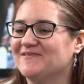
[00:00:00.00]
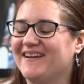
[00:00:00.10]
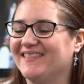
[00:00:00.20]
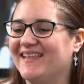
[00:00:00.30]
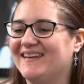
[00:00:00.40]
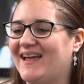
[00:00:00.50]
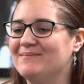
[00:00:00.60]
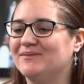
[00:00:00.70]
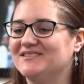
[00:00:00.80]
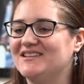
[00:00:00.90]
Raylyn
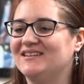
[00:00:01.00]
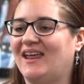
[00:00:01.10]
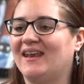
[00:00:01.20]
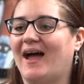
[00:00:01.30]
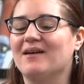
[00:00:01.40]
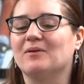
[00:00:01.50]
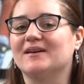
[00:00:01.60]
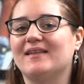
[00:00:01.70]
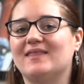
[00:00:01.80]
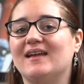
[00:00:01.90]
Embleton and I
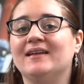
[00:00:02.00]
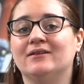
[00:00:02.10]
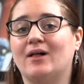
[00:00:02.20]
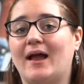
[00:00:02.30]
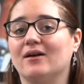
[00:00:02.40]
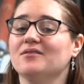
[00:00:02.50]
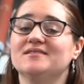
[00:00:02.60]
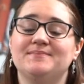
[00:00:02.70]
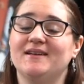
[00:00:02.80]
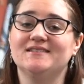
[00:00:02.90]
work at the Hill
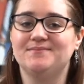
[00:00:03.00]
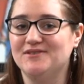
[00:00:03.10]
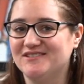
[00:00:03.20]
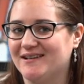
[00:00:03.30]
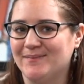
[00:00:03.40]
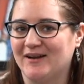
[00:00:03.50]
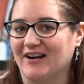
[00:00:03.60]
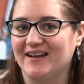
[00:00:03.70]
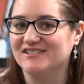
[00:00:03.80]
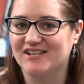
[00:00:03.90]
Aerospace Museum in
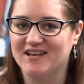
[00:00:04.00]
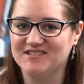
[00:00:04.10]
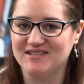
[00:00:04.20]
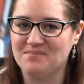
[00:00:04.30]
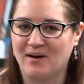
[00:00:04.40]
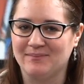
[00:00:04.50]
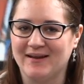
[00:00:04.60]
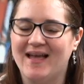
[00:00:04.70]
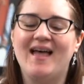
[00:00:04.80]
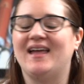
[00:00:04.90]
our education
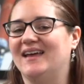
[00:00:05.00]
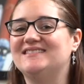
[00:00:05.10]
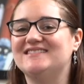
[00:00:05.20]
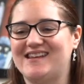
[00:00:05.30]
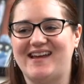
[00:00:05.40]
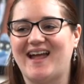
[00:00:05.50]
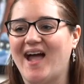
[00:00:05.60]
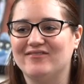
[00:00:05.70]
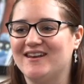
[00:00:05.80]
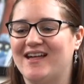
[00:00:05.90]
department, and today I
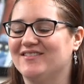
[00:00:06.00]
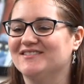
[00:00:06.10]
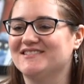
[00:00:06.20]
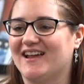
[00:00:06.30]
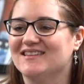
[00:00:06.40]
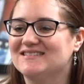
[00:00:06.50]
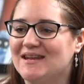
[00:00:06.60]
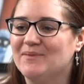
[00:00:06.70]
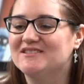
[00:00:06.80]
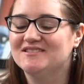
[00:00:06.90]
have another science
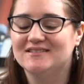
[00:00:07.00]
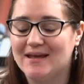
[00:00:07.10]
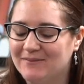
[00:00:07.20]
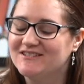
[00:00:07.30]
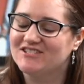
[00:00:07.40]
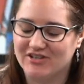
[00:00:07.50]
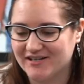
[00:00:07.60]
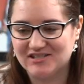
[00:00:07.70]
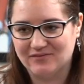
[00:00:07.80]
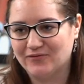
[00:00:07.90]

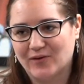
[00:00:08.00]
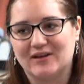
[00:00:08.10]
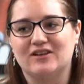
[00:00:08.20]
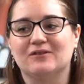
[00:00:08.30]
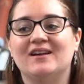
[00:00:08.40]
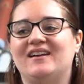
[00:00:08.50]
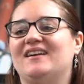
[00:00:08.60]
demonstration for you.